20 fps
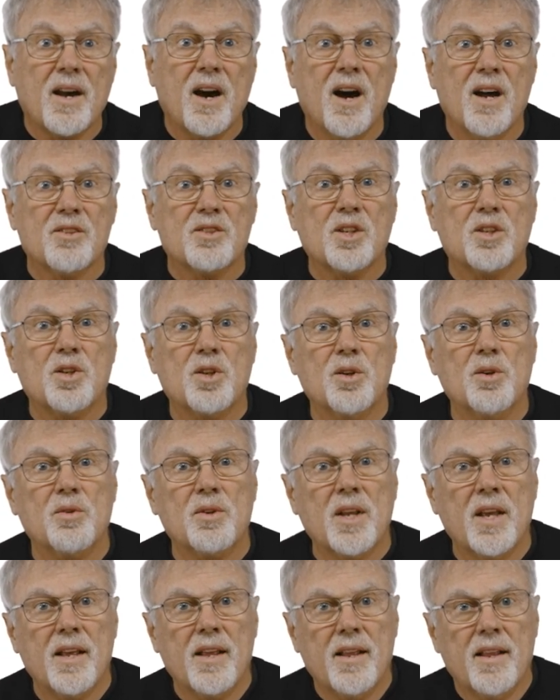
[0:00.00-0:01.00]

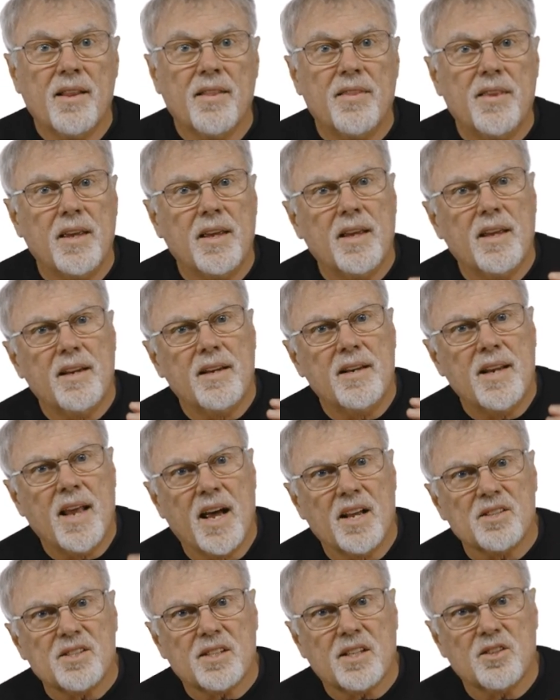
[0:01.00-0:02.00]
constitute the
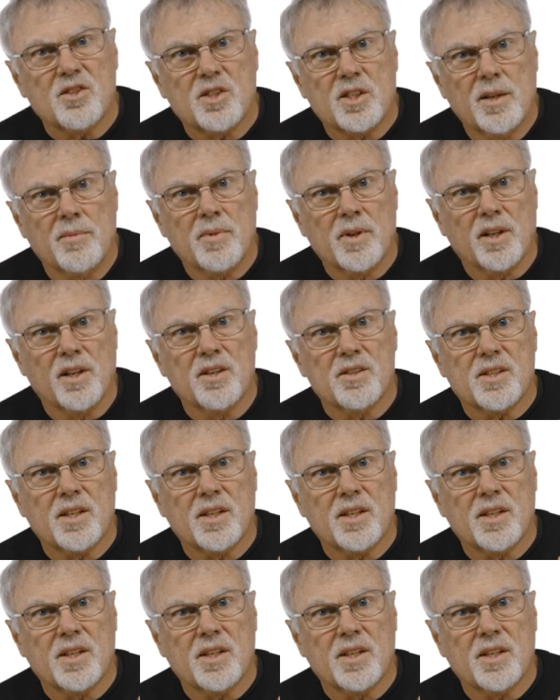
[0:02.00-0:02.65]
nest stimulus